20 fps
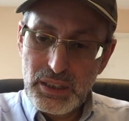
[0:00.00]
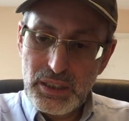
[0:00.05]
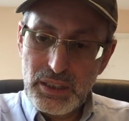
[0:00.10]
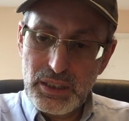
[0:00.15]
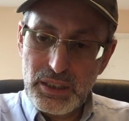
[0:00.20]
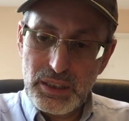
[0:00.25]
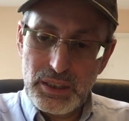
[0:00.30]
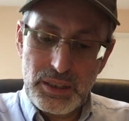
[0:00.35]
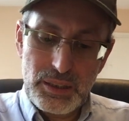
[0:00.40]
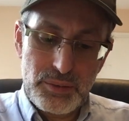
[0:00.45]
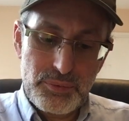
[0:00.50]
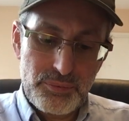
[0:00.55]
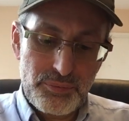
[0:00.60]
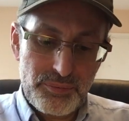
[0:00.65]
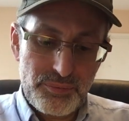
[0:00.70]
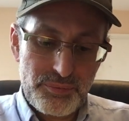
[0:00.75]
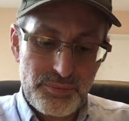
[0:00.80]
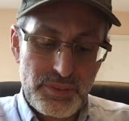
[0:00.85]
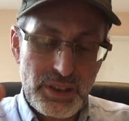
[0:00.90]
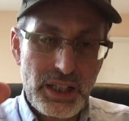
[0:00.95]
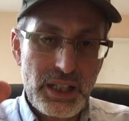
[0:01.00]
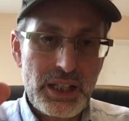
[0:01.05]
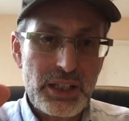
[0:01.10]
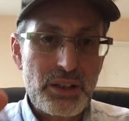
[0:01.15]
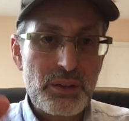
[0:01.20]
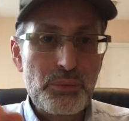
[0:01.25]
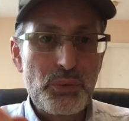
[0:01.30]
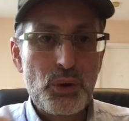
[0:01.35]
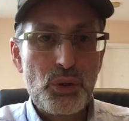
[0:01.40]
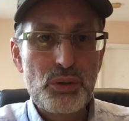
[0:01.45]
and
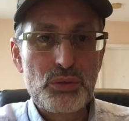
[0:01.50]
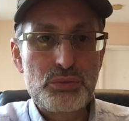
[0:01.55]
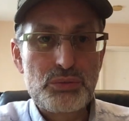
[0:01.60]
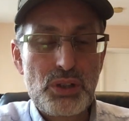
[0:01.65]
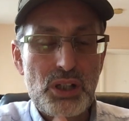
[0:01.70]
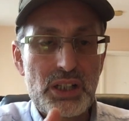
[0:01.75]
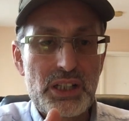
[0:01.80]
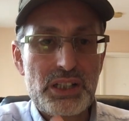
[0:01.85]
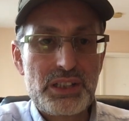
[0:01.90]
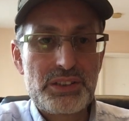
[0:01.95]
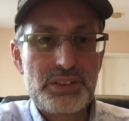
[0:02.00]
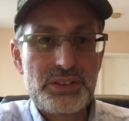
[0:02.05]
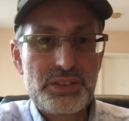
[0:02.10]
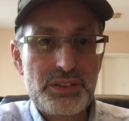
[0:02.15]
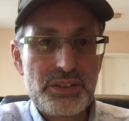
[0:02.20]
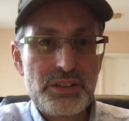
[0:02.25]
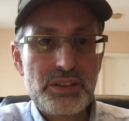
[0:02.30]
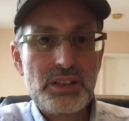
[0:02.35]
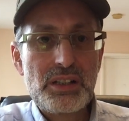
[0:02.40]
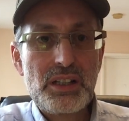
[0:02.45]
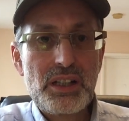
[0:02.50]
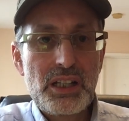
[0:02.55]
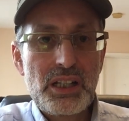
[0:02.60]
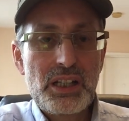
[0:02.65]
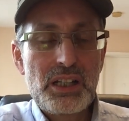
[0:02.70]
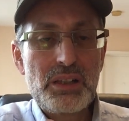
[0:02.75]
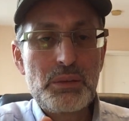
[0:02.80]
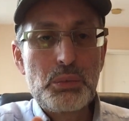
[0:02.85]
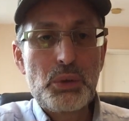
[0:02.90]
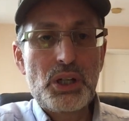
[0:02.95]
a more rugged,
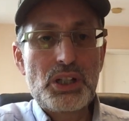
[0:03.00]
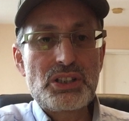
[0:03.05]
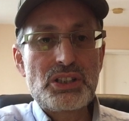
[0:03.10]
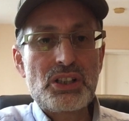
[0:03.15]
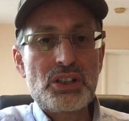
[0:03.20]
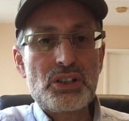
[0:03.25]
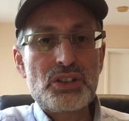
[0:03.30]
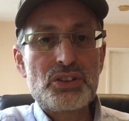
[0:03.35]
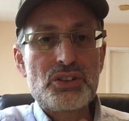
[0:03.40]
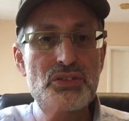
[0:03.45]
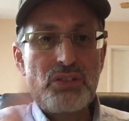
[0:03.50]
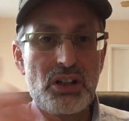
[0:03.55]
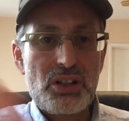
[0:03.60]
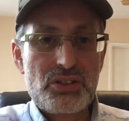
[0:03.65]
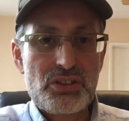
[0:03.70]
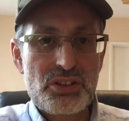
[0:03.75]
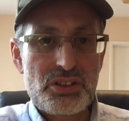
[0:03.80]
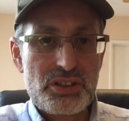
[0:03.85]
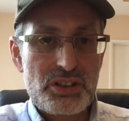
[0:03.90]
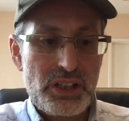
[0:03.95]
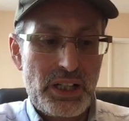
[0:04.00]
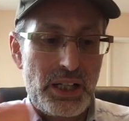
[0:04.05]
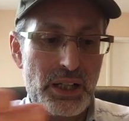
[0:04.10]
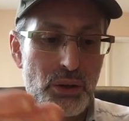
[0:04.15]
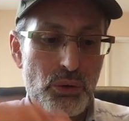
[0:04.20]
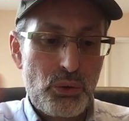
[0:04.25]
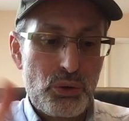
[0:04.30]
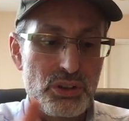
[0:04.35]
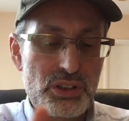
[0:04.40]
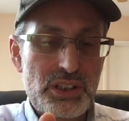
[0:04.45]
he works in construction, so I
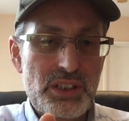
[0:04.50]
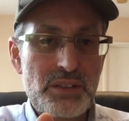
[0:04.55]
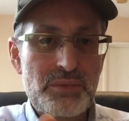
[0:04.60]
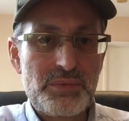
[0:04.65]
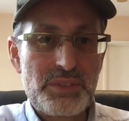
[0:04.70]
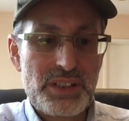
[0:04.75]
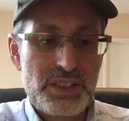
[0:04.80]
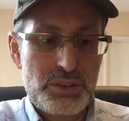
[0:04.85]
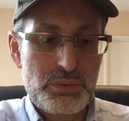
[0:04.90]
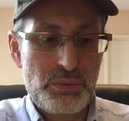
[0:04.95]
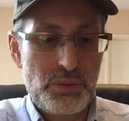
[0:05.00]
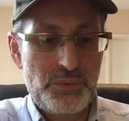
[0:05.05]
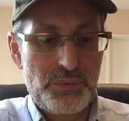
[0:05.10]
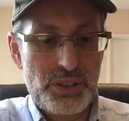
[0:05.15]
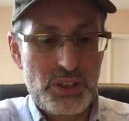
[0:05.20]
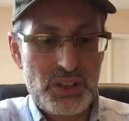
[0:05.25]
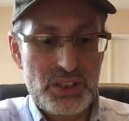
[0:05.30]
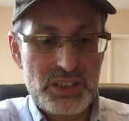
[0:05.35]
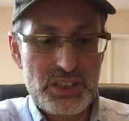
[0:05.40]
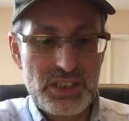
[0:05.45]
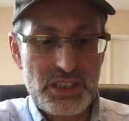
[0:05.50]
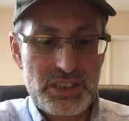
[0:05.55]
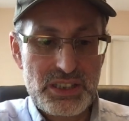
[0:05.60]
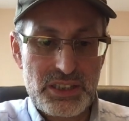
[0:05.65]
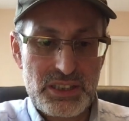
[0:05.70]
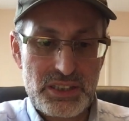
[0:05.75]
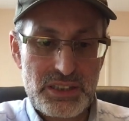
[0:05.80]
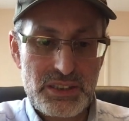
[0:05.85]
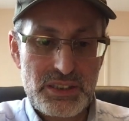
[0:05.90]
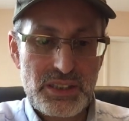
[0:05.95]
ordered him this one because this
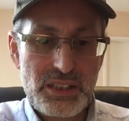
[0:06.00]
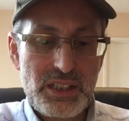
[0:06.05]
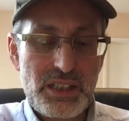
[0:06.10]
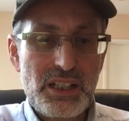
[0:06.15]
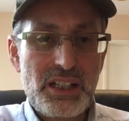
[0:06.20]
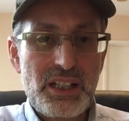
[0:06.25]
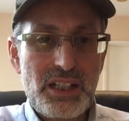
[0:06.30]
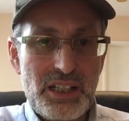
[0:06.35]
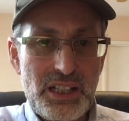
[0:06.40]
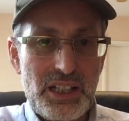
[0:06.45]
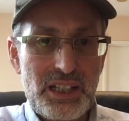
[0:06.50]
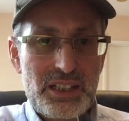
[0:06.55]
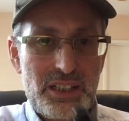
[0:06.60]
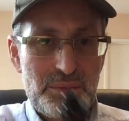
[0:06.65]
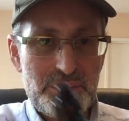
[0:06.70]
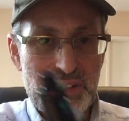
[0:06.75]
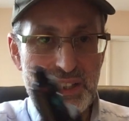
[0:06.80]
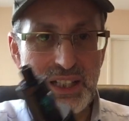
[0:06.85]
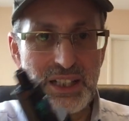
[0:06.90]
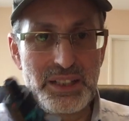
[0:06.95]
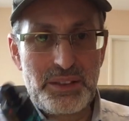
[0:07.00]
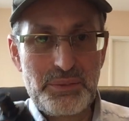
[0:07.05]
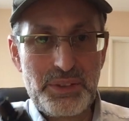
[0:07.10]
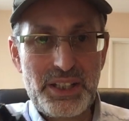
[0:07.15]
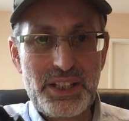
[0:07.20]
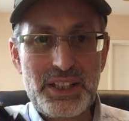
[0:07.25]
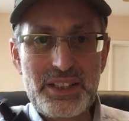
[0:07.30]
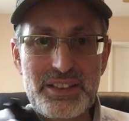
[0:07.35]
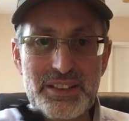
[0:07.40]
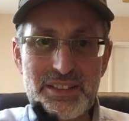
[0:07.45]
is, I'll come to that in a
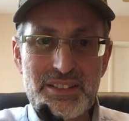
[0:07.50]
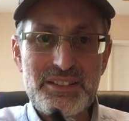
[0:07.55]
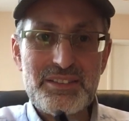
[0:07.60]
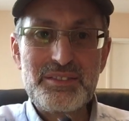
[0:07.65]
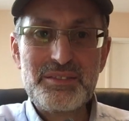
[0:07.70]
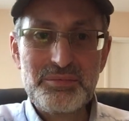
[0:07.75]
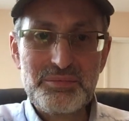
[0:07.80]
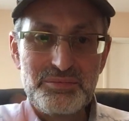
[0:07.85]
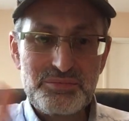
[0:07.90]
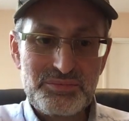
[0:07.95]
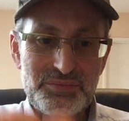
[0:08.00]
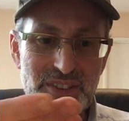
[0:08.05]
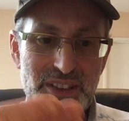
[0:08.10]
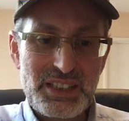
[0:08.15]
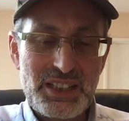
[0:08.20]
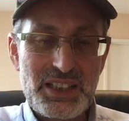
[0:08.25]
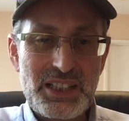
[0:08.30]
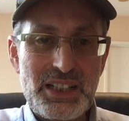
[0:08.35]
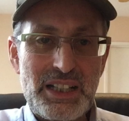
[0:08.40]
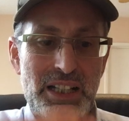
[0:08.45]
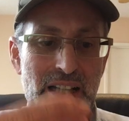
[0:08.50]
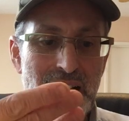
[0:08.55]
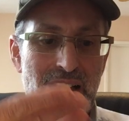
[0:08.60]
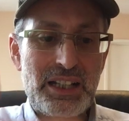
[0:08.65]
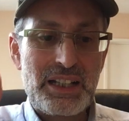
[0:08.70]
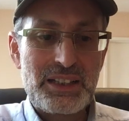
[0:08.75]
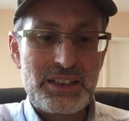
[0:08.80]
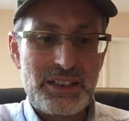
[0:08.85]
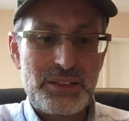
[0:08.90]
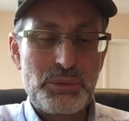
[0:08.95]
minute.
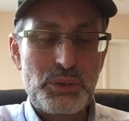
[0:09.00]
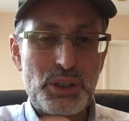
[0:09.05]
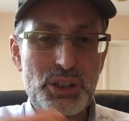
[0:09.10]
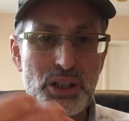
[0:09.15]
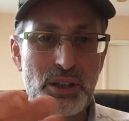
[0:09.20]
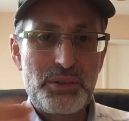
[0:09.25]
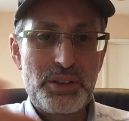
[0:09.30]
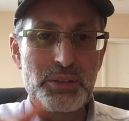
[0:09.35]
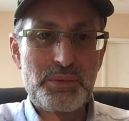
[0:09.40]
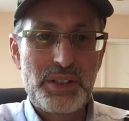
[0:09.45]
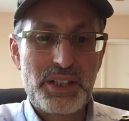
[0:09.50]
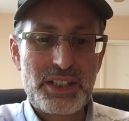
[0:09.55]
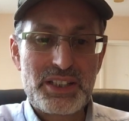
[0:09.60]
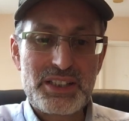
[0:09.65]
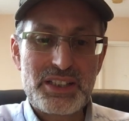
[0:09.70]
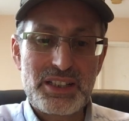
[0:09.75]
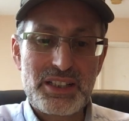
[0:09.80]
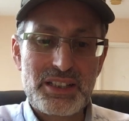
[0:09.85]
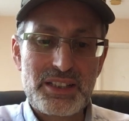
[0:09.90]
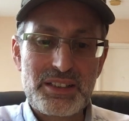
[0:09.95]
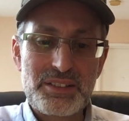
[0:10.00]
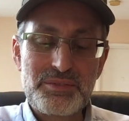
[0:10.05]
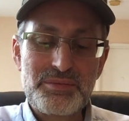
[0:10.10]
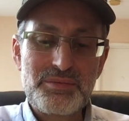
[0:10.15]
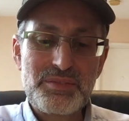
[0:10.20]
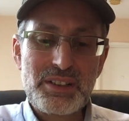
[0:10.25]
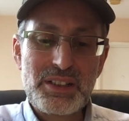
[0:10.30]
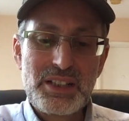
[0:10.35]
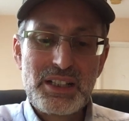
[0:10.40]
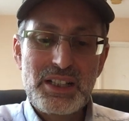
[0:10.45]
We'll come in a minute to the
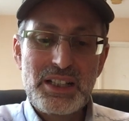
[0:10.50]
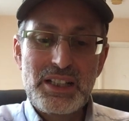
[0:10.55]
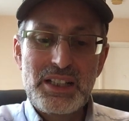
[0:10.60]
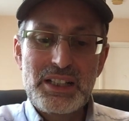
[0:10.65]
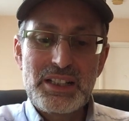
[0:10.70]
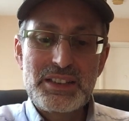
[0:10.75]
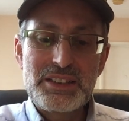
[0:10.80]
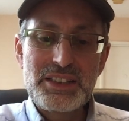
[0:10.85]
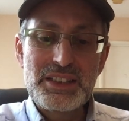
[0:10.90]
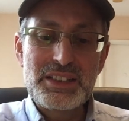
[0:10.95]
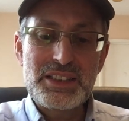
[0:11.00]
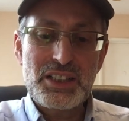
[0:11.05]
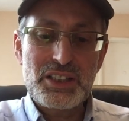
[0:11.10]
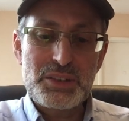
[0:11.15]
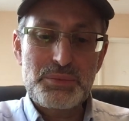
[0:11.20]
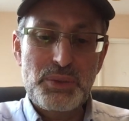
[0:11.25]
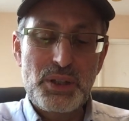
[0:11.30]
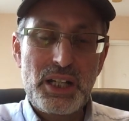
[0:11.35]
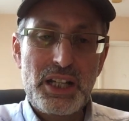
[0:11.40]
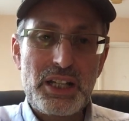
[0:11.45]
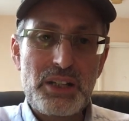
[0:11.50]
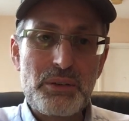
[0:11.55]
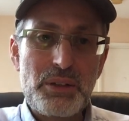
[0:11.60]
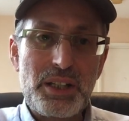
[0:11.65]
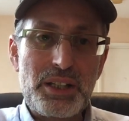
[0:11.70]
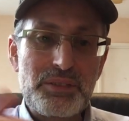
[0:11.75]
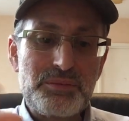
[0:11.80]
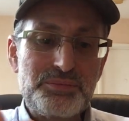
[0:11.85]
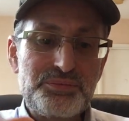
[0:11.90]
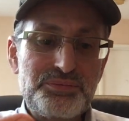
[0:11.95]
details. But
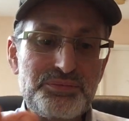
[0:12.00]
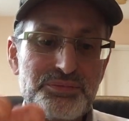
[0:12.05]
anyway,